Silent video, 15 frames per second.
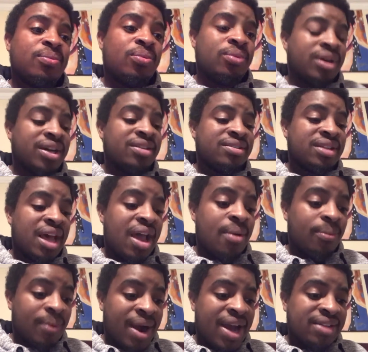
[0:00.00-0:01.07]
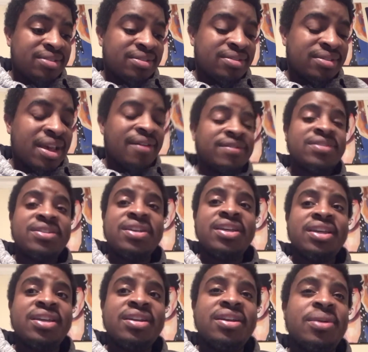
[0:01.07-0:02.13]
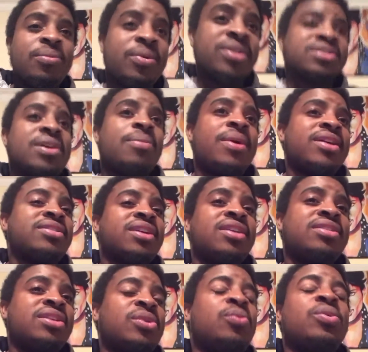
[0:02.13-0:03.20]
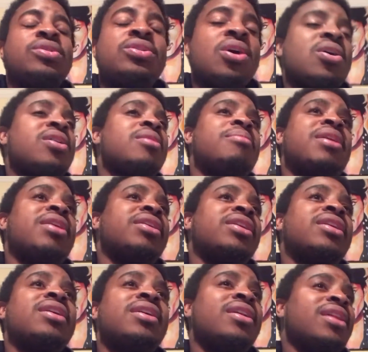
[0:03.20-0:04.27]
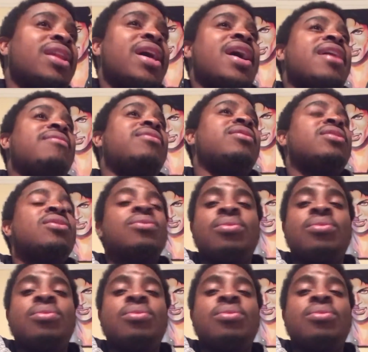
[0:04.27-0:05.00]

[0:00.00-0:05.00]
Once I watch 17 and once I watch 18, we're talking about it live,